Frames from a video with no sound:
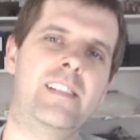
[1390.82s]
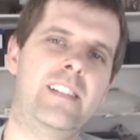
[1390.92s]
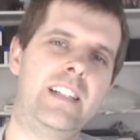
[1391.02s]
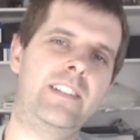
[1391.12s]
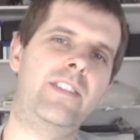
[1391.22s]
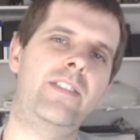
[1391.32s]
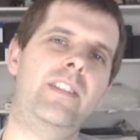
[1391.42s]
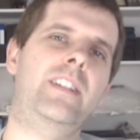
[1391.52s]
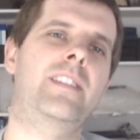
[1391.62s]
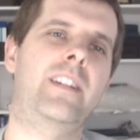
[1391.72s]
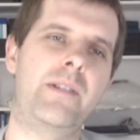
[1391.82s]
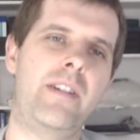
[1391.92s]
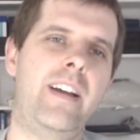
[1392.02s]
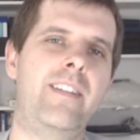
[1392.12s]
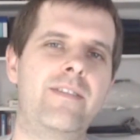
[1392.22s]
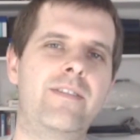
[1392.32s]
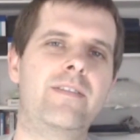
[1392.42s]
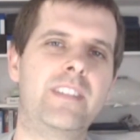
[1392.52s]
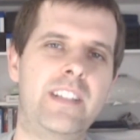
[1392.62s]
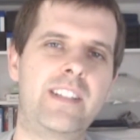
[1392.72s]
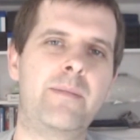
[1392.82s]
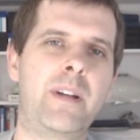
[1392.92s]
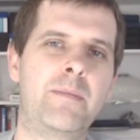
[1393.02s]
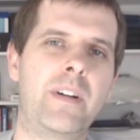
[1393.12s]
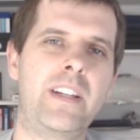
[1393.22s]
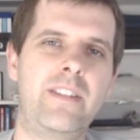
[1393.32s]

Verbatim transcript: it's interesting because like when you have a decent amount of money,